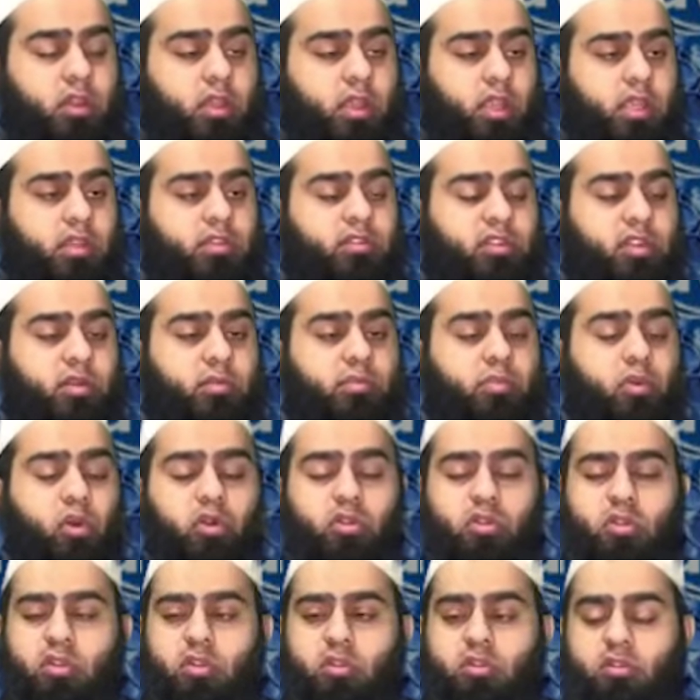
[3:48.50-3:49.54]
it's
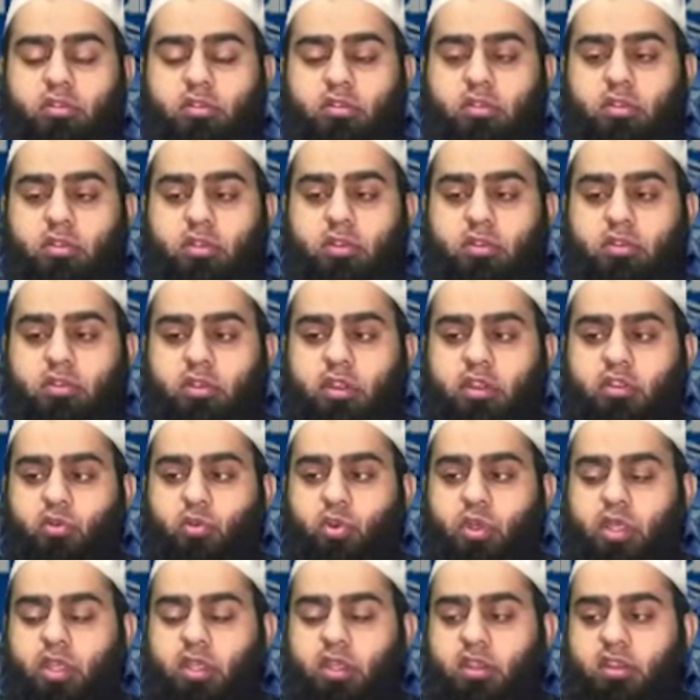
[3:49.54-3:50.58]
important that
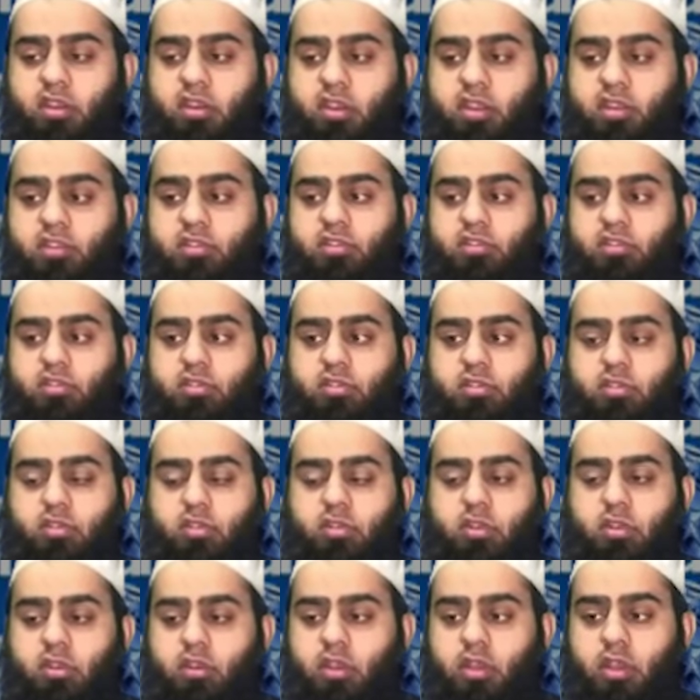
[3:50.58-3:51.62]
we increase
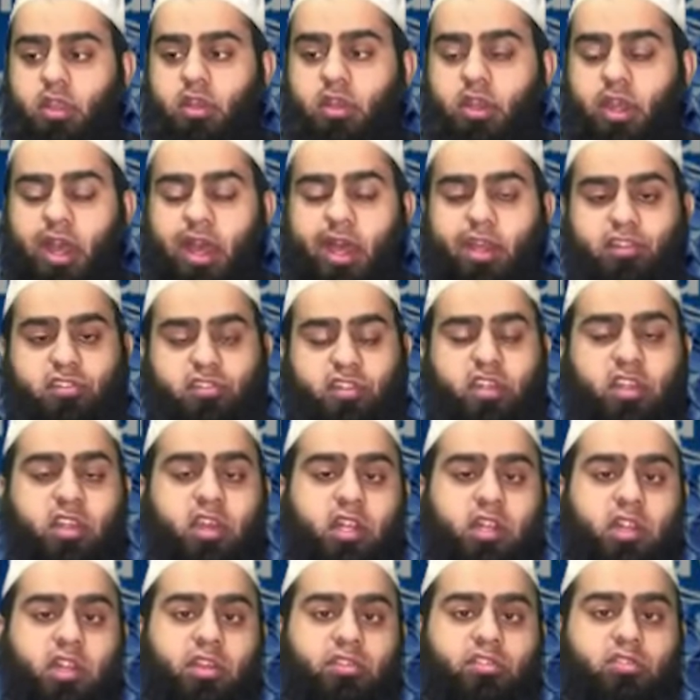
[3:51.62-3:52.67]
in asking
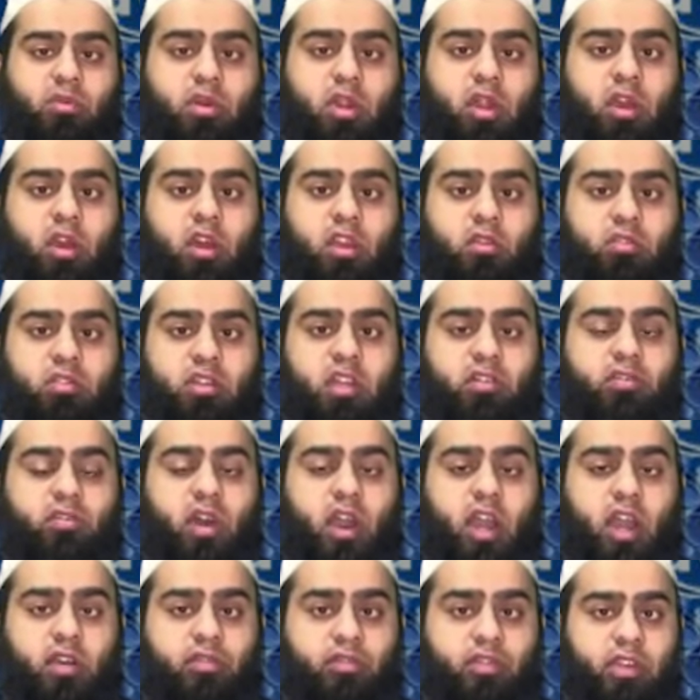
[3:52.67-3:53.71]
Allah subhanahu wa ta'ala for
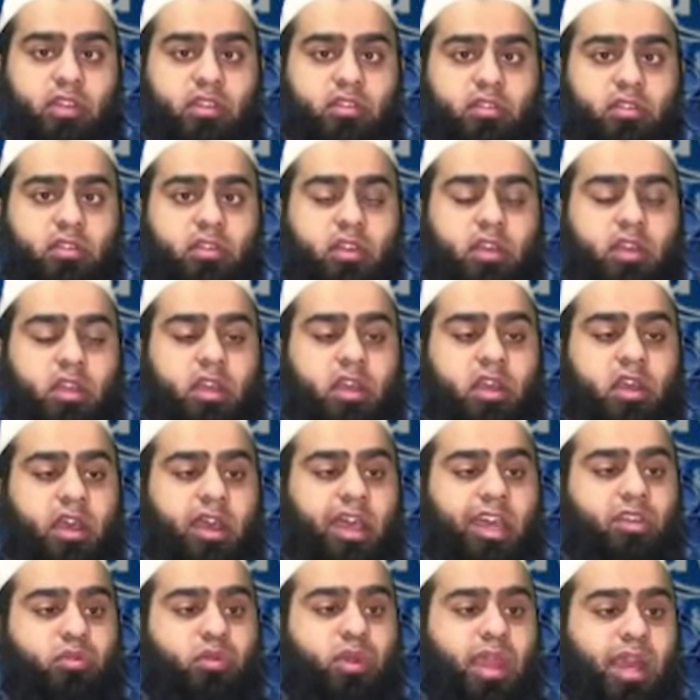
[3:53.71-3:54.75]
afiyat,
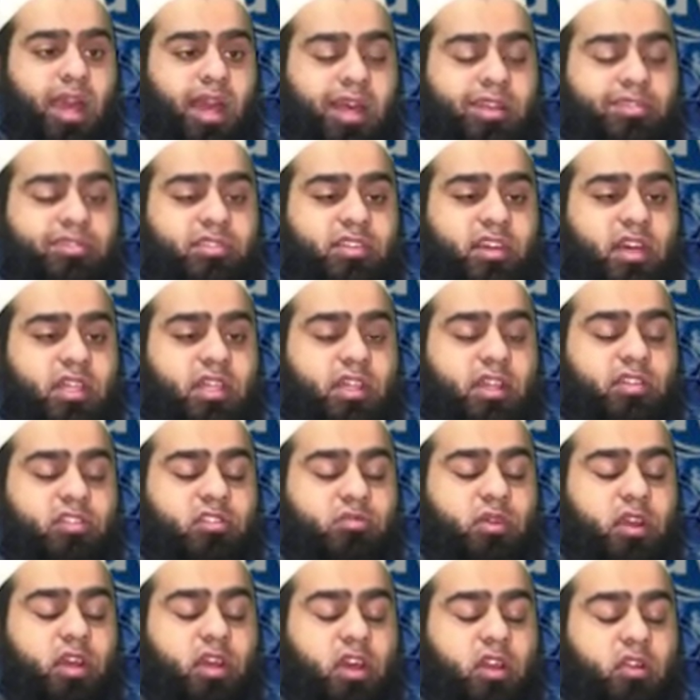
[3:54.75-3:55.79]
and we ask Allah
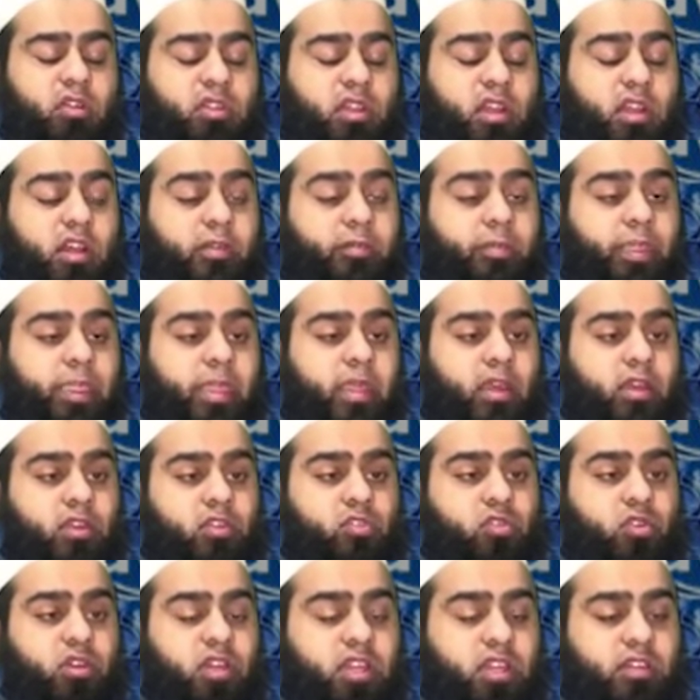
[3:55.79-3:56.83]
subhanahu wa ta'ala
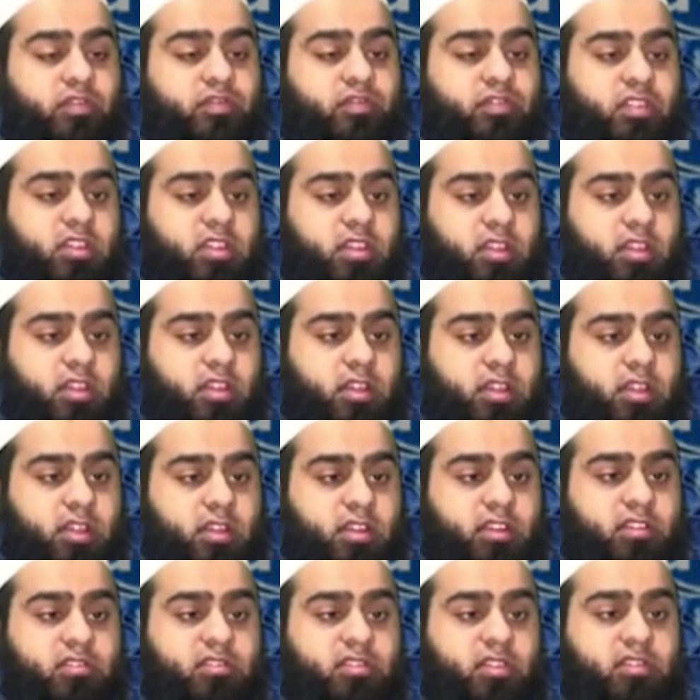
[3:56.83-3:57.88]
to lift
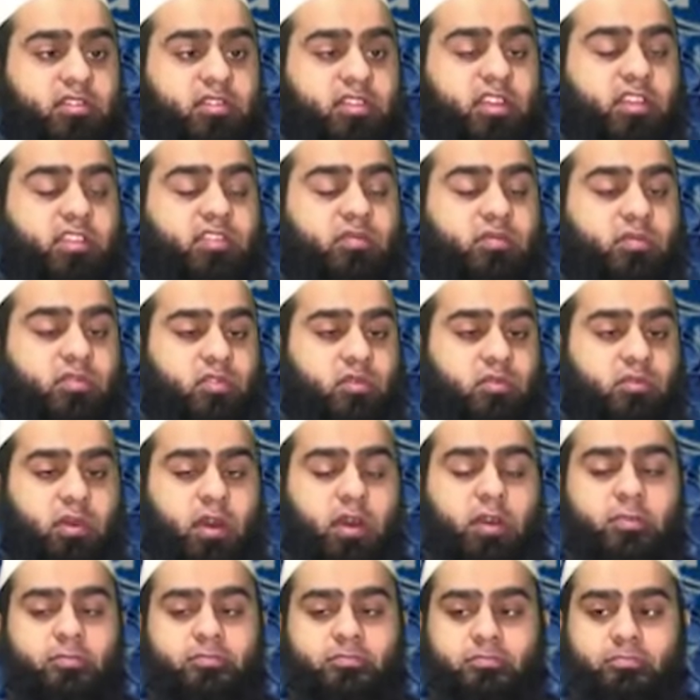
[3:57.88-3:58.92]
this disease from this ummah.
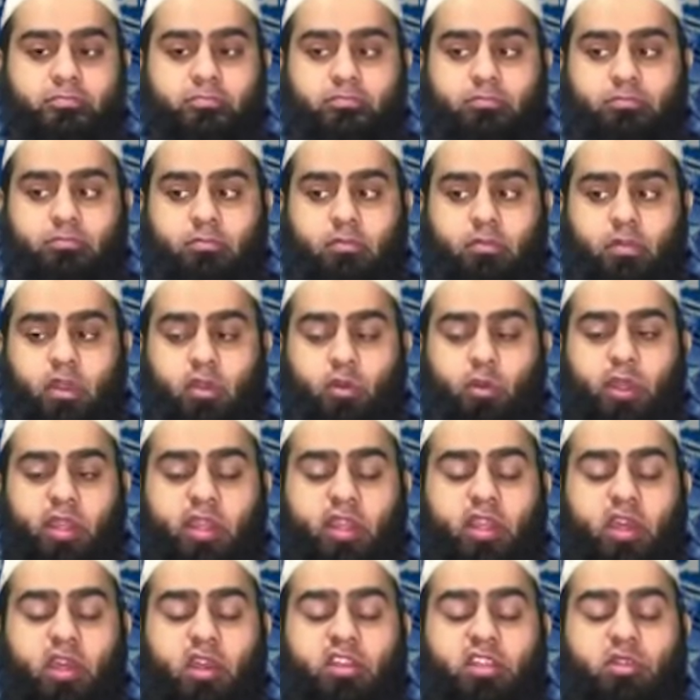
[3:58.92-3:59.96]
We
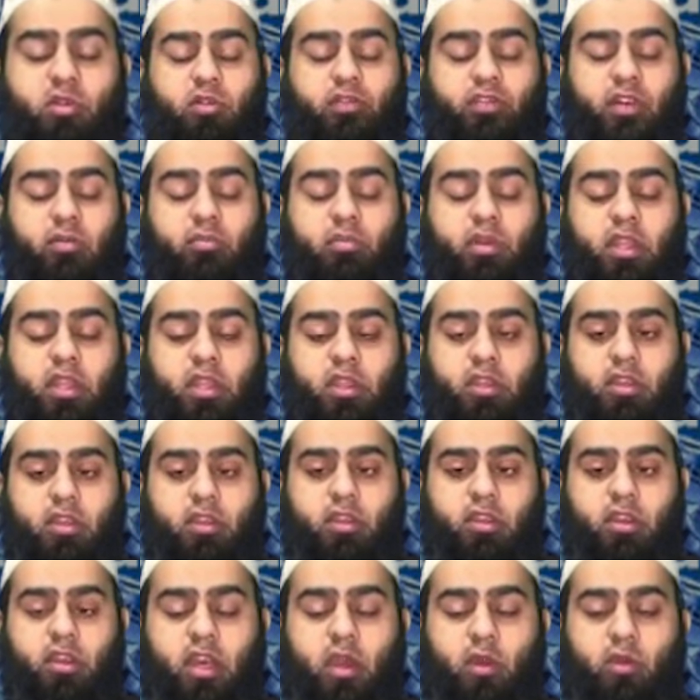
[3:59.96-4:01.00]
encourage family,
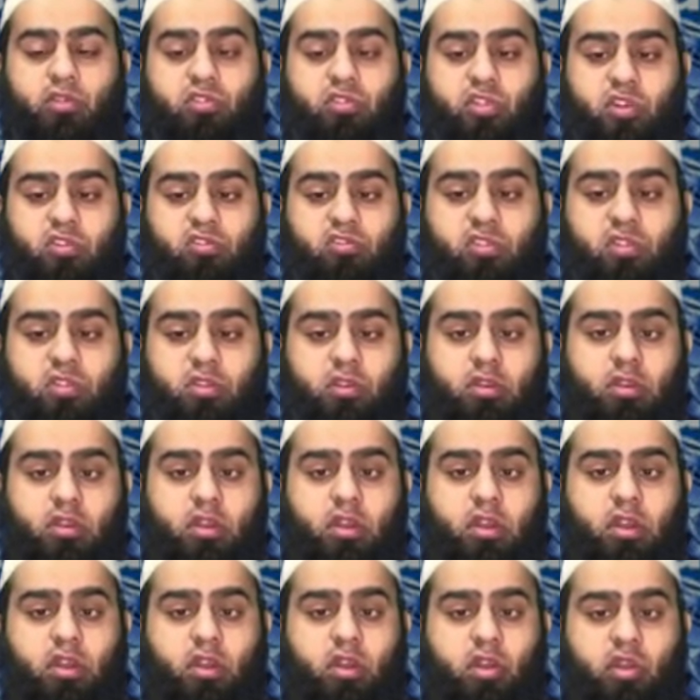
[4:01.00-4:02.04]
our children,
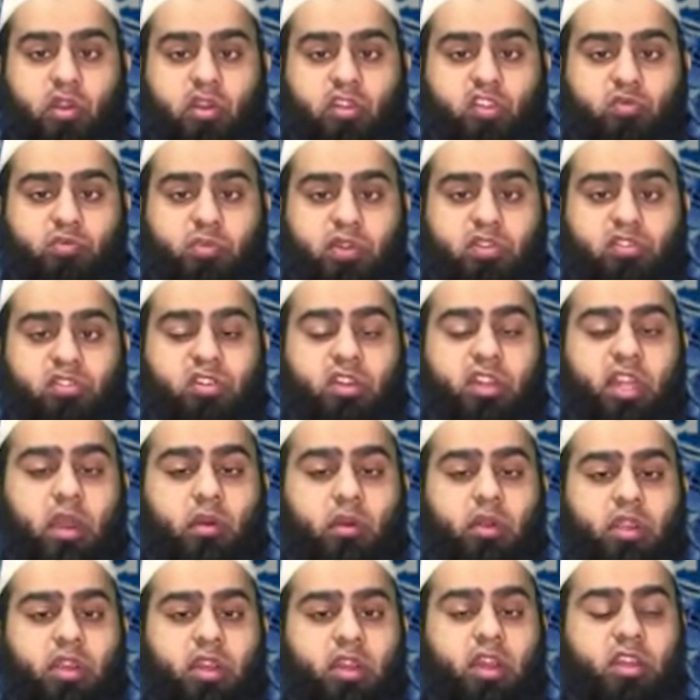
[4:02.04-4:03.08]
especially our
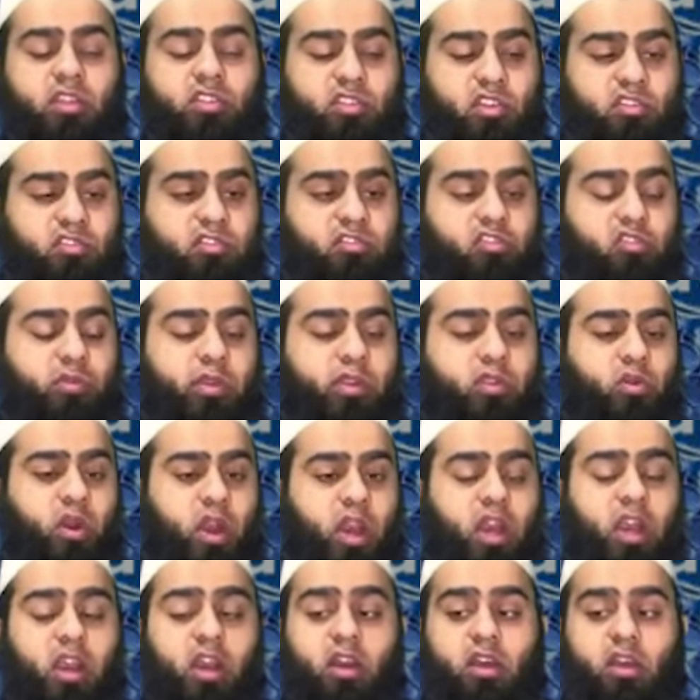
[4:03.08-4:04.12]
younger children, to make
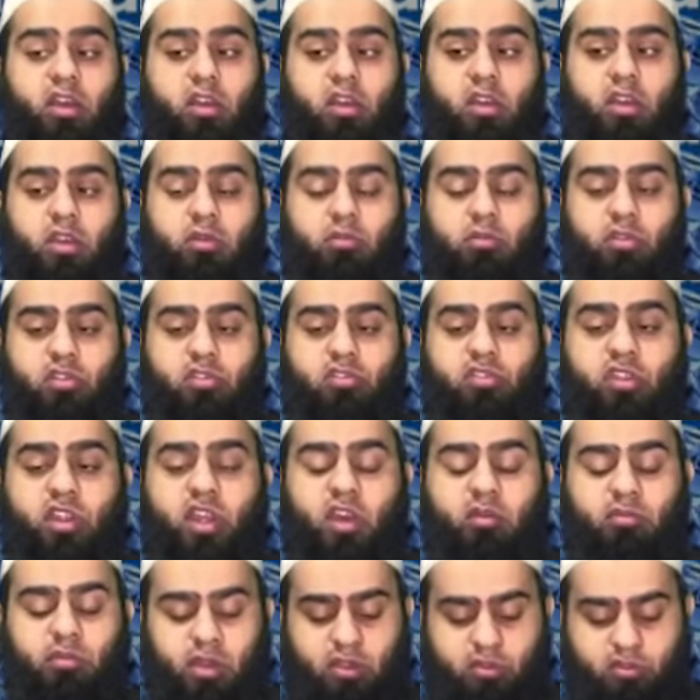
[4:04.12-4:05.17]
dua because they
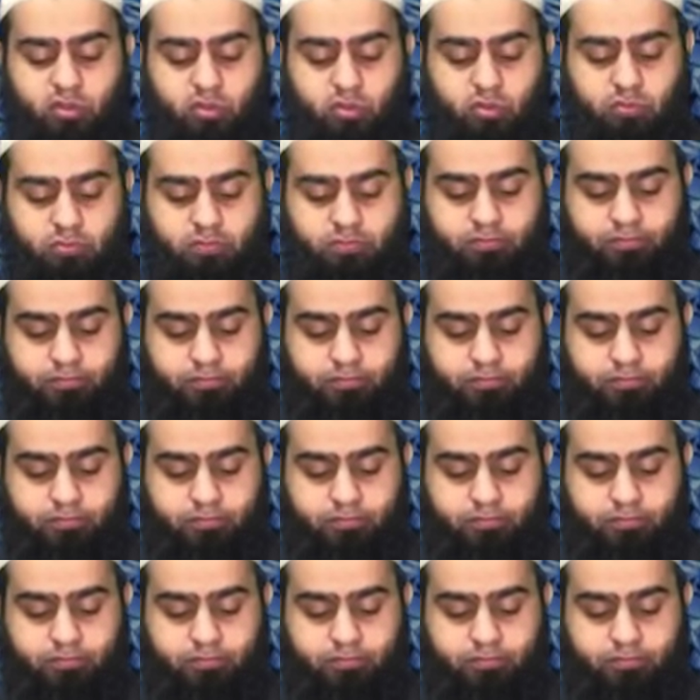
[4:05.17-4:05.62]
are ma'soom.